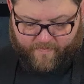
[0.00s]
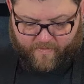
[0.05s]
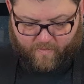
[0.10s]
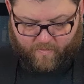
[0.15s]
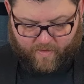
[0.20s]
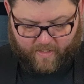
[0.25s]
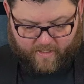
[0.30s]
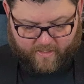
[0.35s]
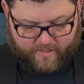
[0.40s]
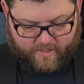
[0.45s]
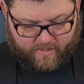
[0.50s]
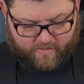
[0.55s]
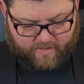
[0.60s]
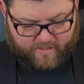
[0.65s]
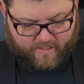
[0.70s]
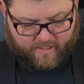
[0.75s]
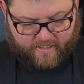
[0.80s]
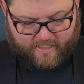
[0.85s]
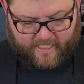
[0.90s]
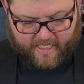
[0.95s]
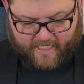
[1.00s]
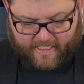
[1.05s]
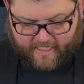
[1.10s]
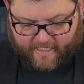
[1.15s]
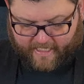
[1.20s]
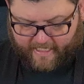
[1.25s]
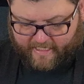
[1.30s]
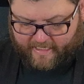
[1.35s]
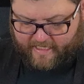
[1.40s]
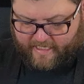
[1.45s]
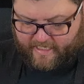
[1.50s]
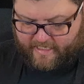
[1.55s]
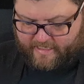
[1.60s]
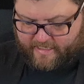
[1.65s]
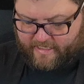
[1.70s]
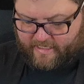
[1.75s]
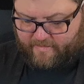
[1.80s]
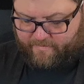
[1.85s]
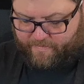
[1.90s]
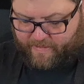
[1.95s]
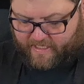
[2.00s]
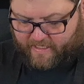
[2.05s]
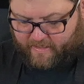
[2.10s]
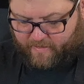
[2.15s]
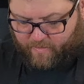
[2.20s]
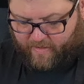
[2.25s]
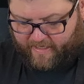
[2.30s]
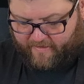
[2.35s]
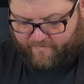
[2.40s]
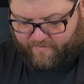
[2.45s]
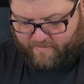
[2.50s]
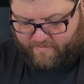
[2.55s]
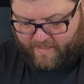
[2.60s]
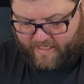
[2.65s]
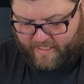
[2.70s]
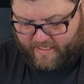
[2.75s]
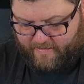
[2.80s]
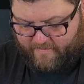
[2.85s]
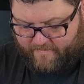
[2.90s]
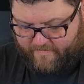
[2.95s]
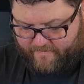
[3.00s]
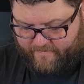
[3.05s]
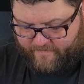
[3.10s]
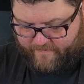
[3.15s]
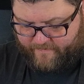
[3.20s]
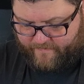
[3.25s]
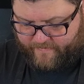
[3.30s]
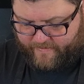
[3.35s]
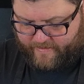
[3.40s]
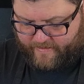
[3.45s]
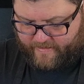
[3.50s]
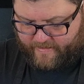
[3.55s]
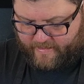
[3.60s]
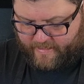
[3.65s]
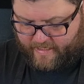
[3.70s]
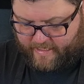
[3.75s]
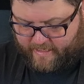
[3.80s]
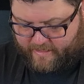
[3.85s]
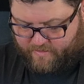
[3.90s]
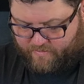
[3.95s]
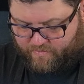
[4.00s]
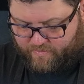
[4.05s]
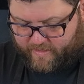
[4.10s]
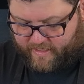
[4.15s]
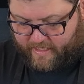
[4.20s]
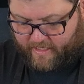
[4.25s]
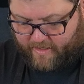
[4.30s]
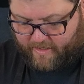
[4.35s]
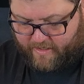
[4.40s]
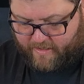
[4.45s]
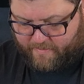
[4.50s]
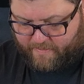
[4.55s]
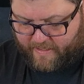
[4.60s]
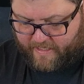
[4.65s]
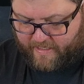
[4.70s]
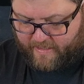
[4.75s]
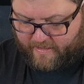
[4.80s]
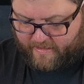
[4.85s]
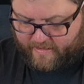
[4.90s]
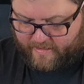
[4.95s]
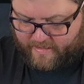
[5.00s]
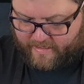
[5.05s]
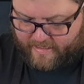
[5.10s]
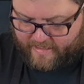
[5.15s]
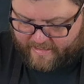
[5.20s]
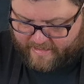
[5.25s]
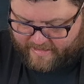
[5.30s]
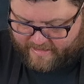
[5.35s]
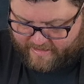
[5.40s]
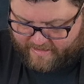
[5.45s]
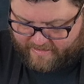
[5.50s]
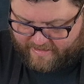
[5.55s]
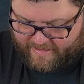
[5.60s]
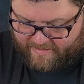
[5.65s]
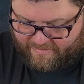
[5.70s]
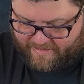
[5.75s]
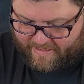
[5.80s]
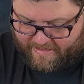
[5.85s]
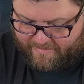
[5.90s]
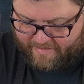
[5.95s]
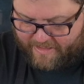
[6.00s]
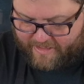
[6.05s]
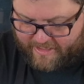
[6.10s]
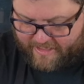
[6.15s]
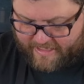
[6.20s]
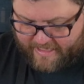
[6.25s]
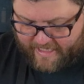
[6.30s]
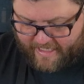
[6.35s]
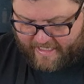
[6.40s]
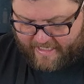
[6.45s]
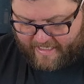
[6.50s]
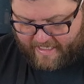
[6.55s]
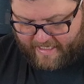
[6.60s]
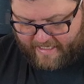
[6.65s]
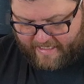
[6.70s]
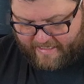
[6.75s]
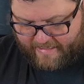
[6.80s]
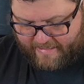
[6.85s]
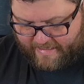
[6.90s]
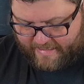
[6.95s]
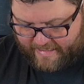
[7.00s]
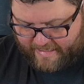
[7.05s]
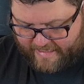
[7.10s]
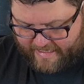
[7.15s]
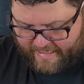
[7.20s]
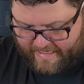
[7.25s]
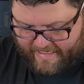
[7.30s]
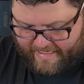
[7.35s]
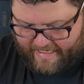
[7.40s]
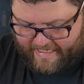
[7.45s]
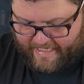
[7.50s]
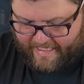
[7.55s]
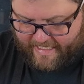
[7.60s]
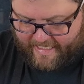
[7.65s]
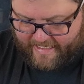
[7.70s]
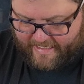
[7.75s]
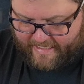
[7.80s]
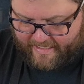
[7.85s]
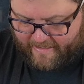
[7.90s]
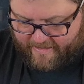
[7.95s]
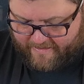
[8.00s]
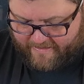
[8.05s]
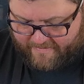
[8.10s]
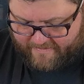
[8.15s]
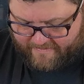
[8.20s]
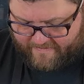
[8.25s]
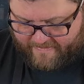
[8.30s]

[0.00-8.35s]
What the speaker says: what I'll do is I'll take it like this and peel away from me, and it's really hard to peel. So sometimes you just kind of got to get in there.